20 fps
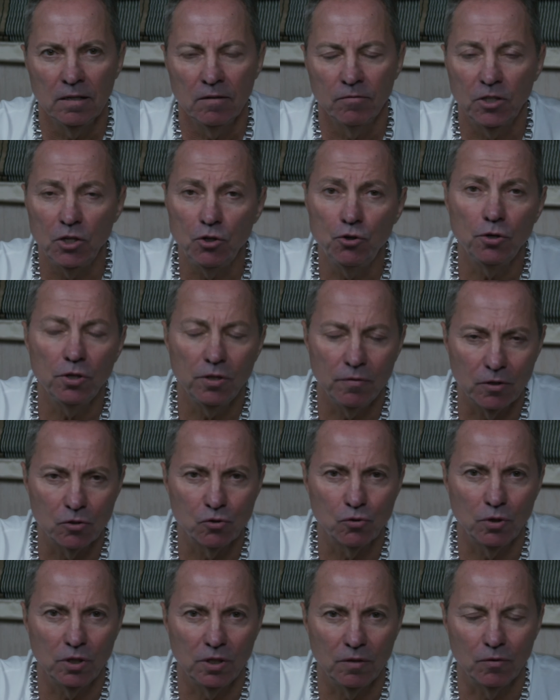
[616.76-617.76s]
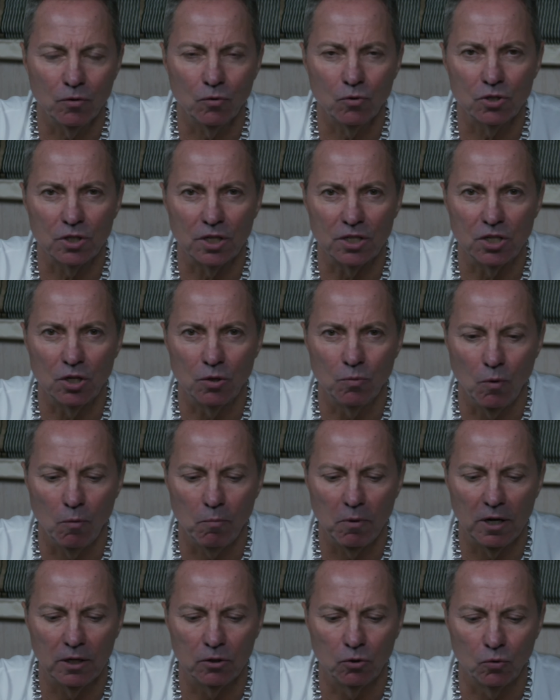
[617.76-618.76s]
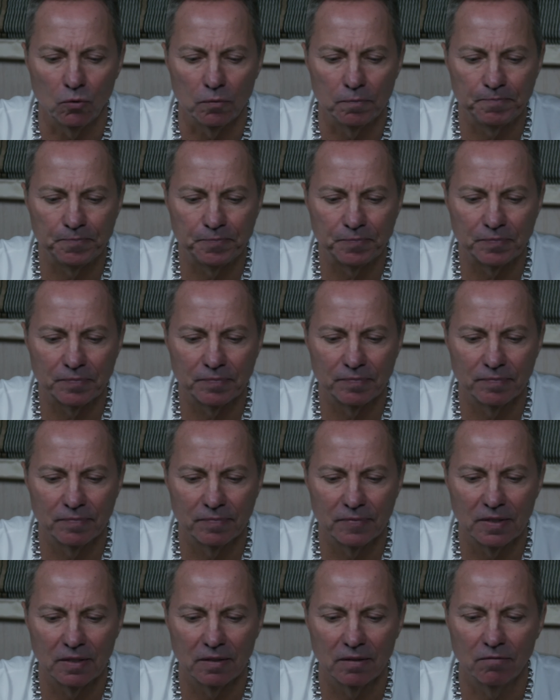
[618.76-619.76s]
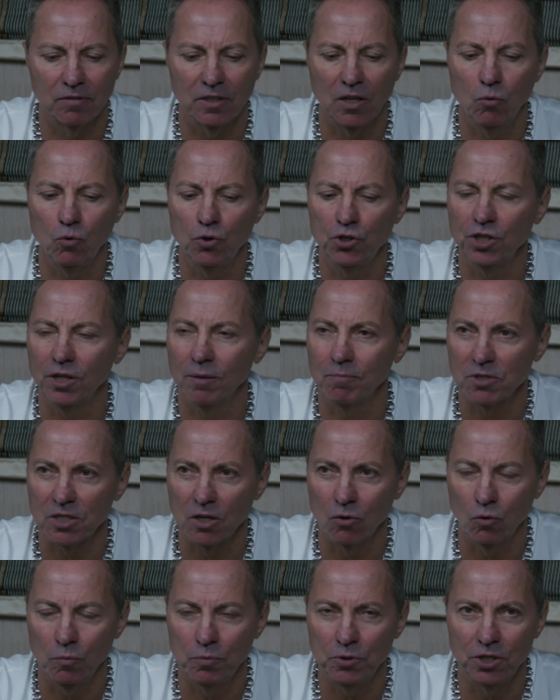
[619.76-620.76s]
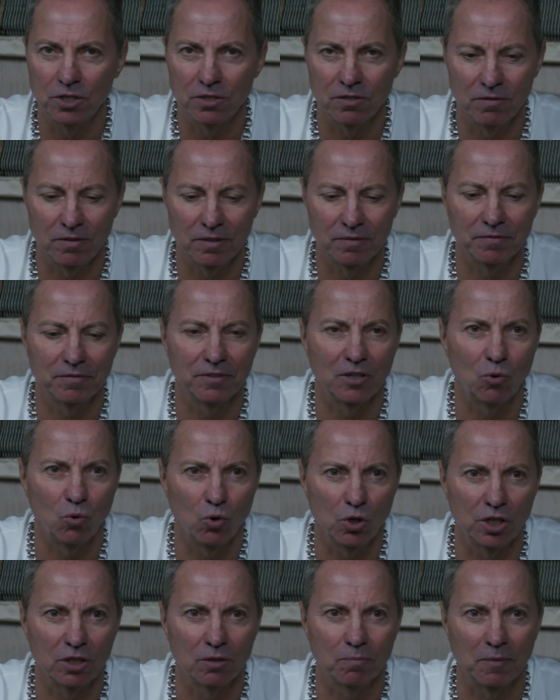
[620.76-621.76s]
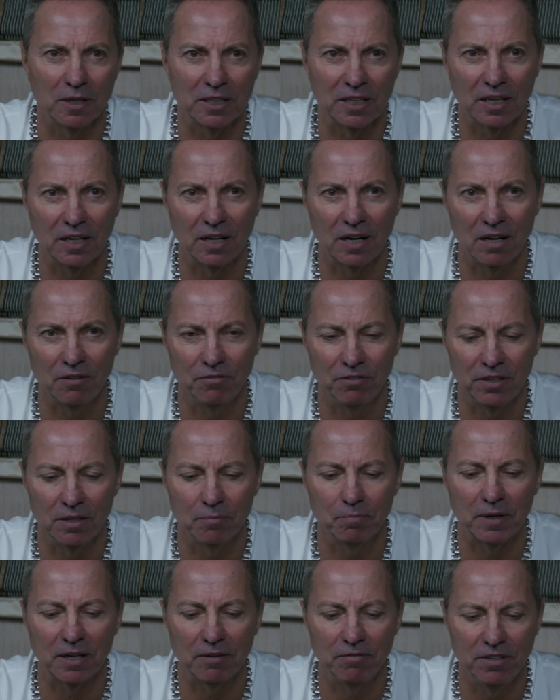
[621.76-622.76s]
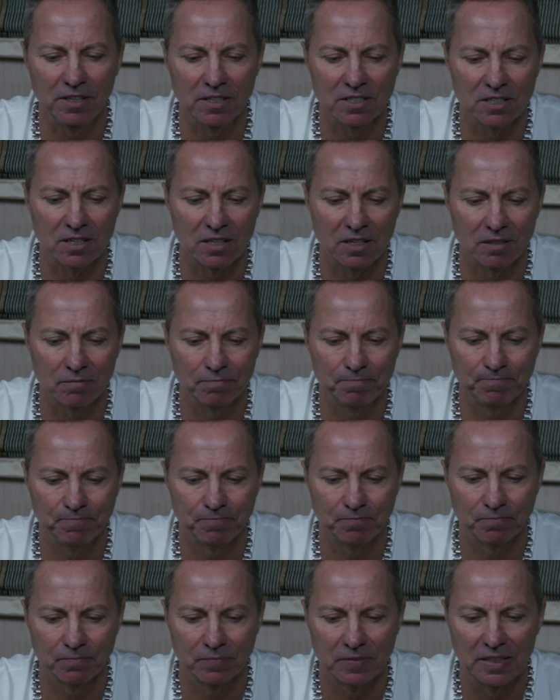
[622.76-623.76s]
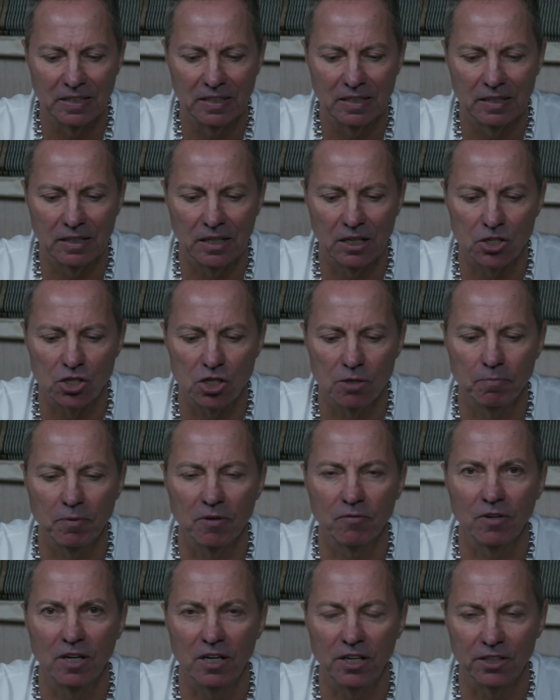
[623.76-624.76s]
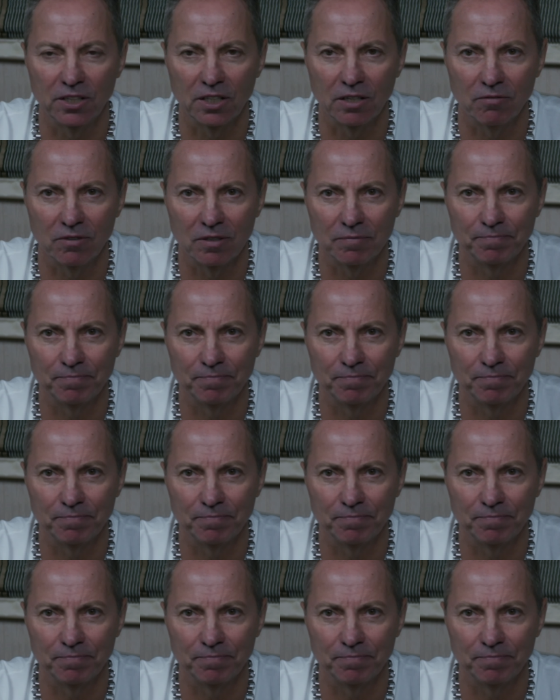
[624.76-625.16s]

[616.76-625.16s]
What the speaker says: In 1997, a monograph by Professor Najib Valitov was published in the scientific community.